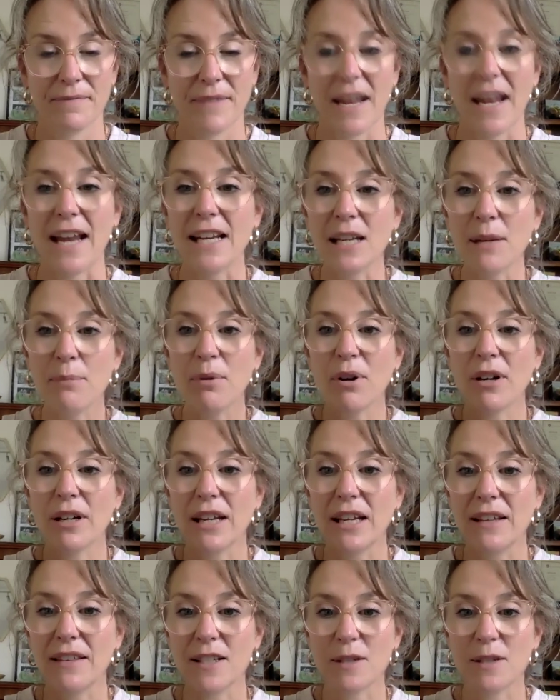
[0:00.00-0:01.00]

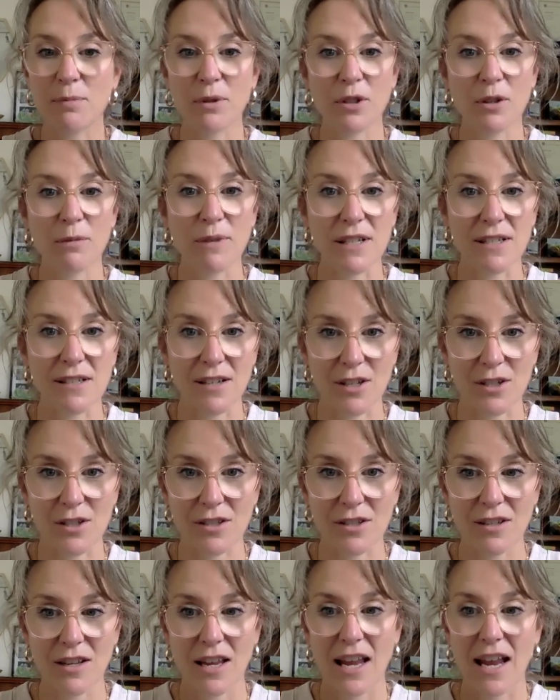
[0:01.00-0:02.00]
Anybody that's built a
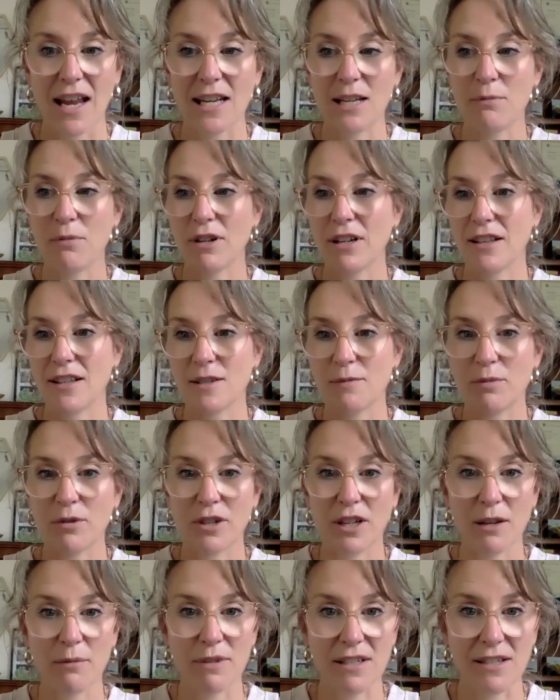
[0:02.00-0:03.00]
business, anybody that's
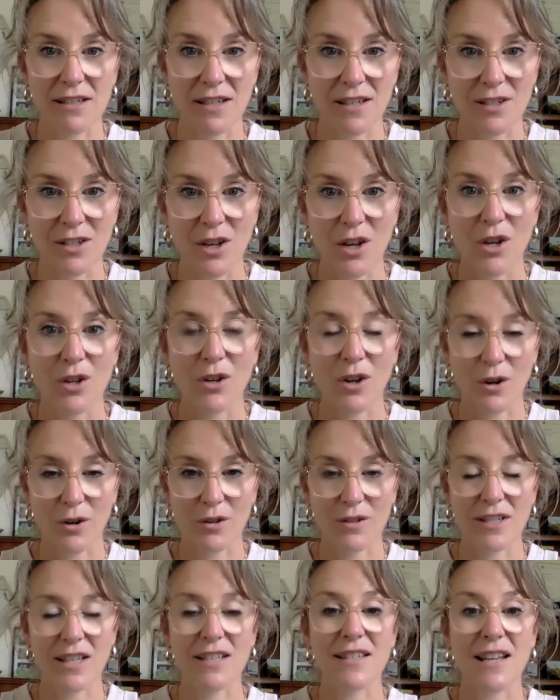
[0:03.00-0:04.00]
building a business
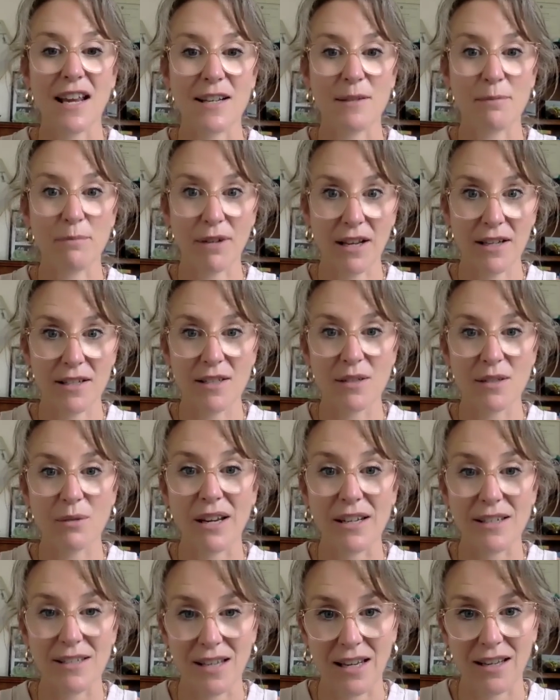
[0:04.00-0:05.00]
knows it takes blood,
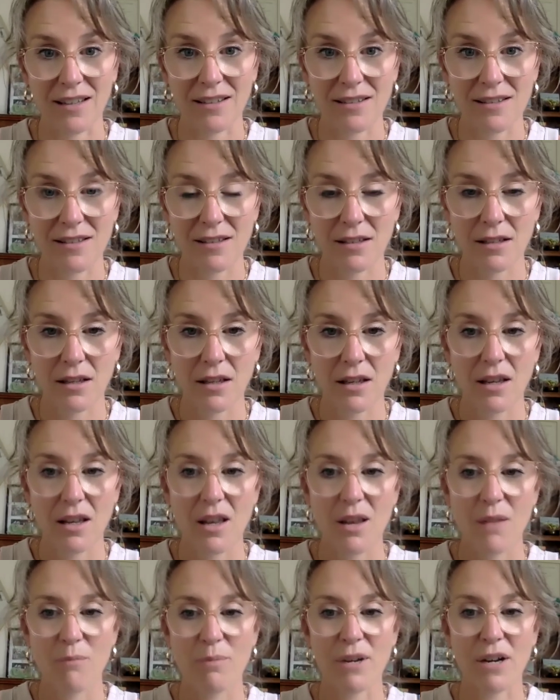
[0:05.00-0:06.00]
sweat, tears.
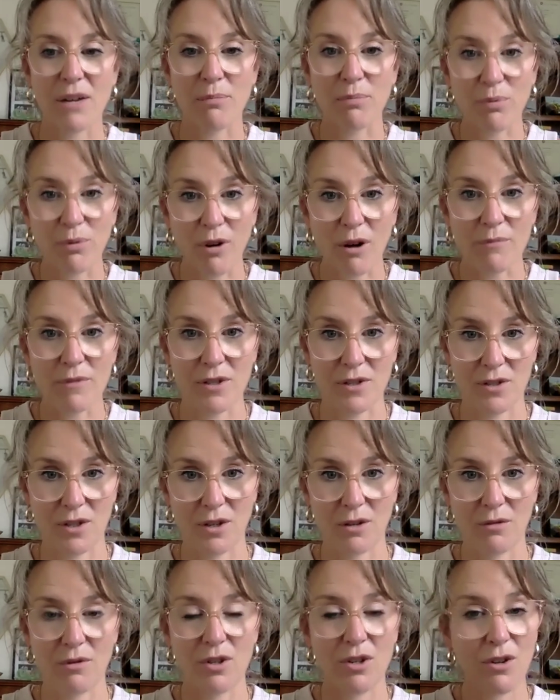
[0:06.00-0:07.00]
But I promise
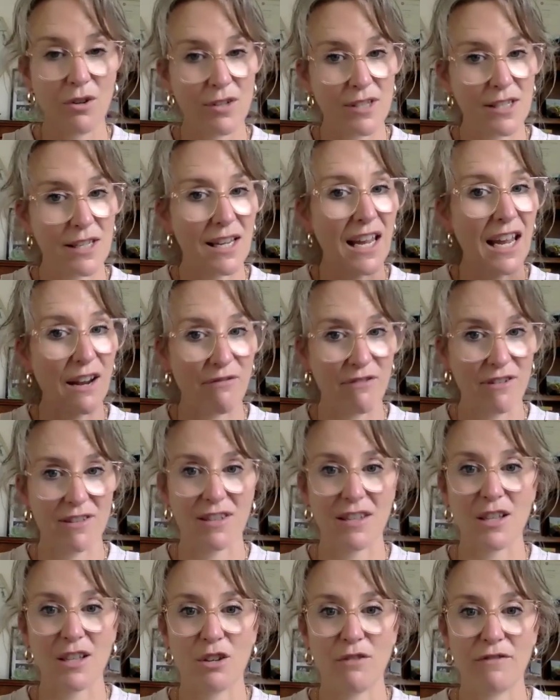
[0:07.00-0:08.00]
you, using
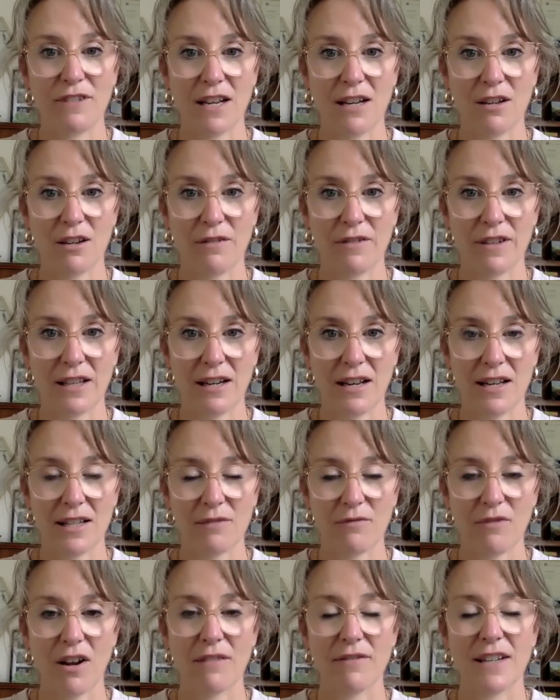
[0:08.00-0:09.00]
everything that you've done over the last
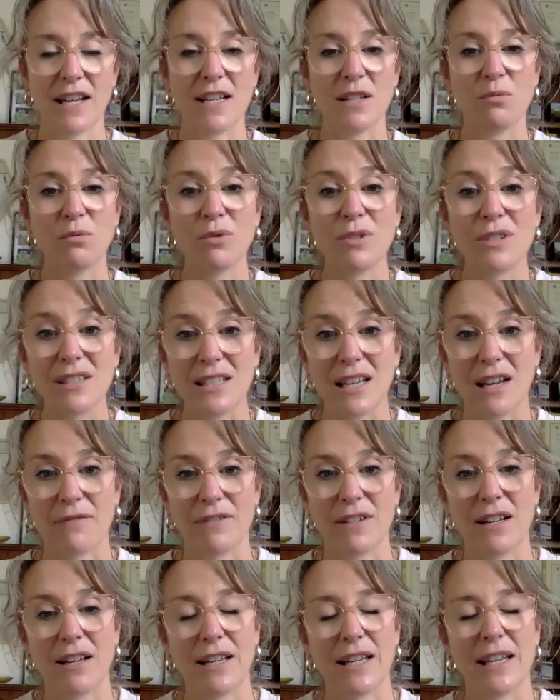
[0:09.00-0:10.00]
5 days will
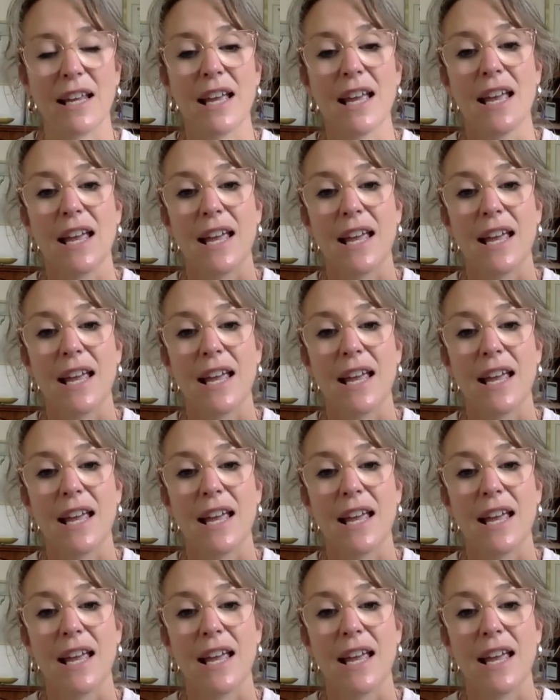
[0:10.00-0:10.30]
definitely